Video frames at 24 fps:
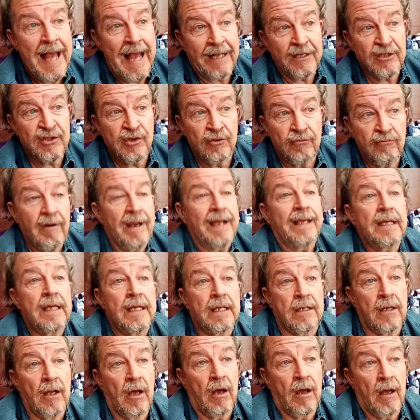and to
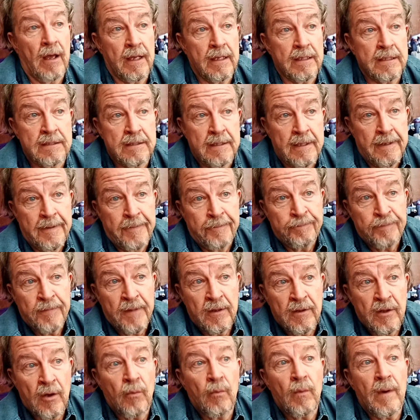recognise
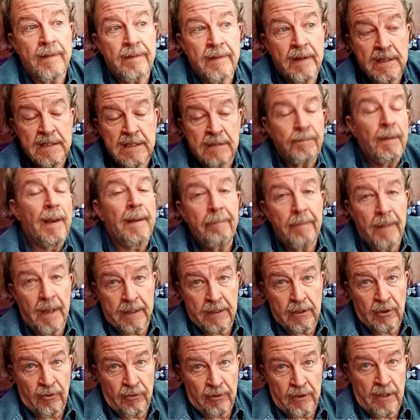that when they spend
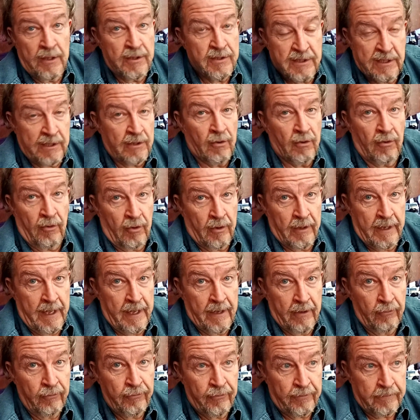money on nursing home
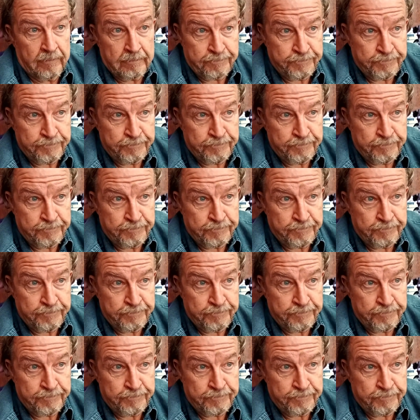and health,